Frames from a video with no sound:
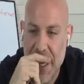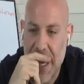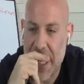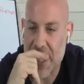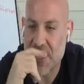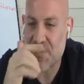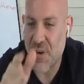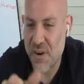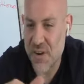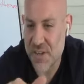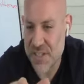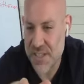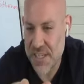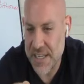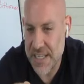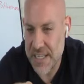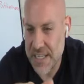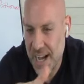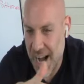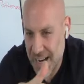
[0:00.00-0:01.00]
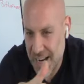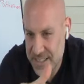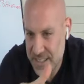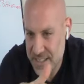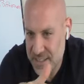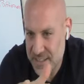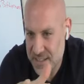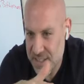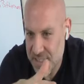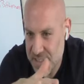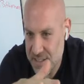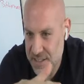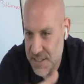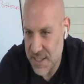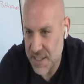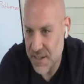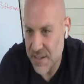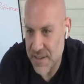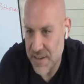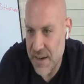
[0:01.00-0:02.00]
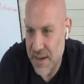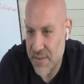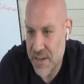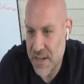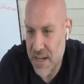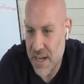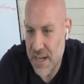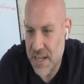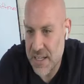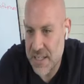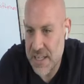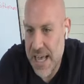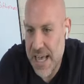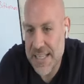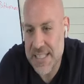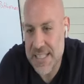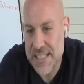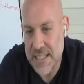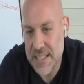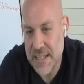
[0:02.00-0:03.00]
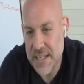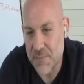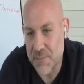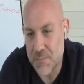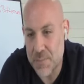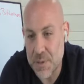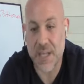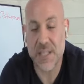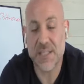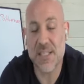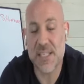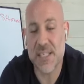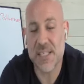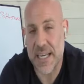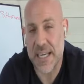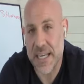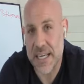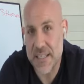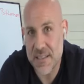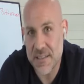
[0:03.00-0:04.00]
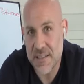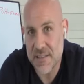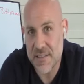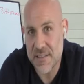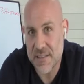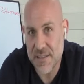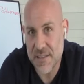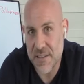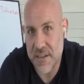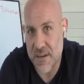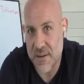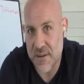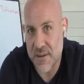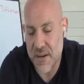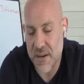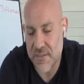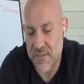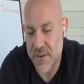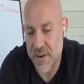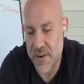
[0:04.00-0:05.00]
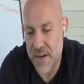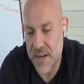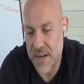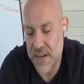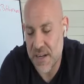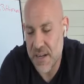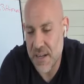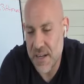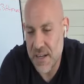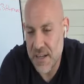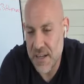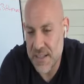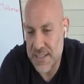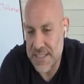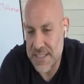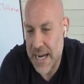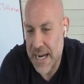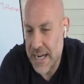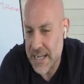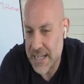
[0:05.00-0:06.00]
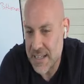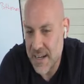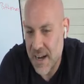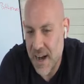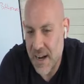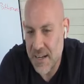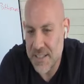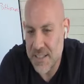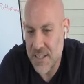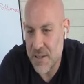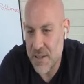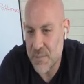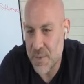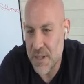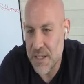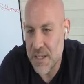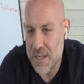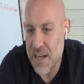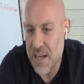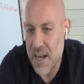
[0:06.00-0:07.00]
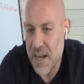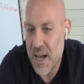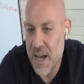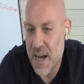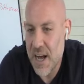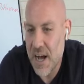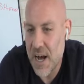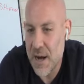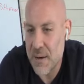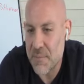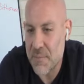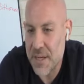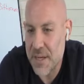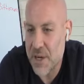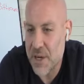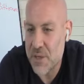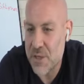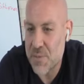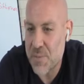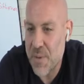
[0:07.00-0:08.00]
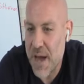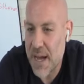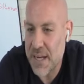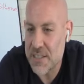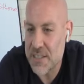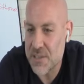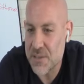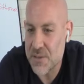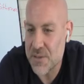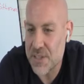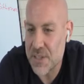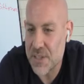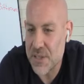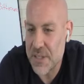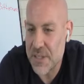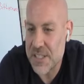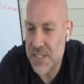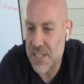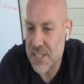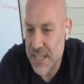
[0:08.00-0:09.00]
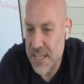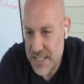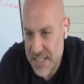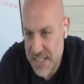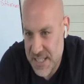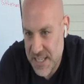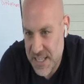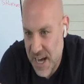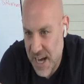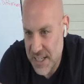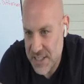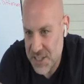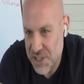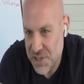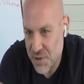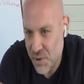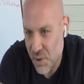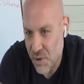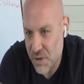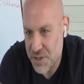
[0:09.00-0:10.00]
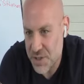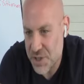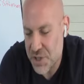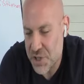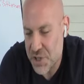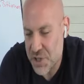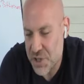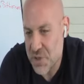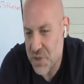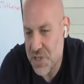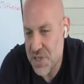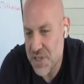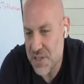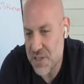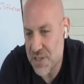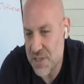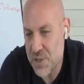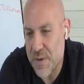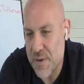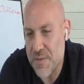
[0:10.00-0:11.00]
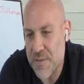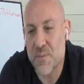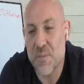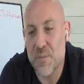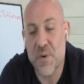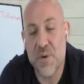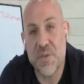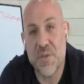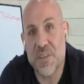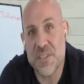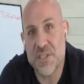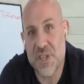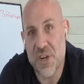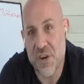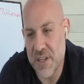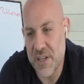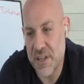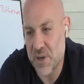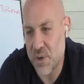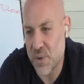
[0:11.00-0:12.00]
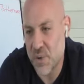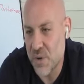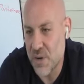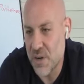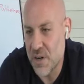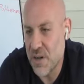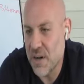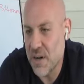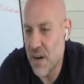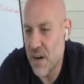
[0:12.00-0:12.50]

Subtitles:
As far as any cocktails, we have a classic Blood and Sand. It's a very dated cocktail, but it goes back to it's Scotch, orange juice, sweet vermouth, and cherry liqueur,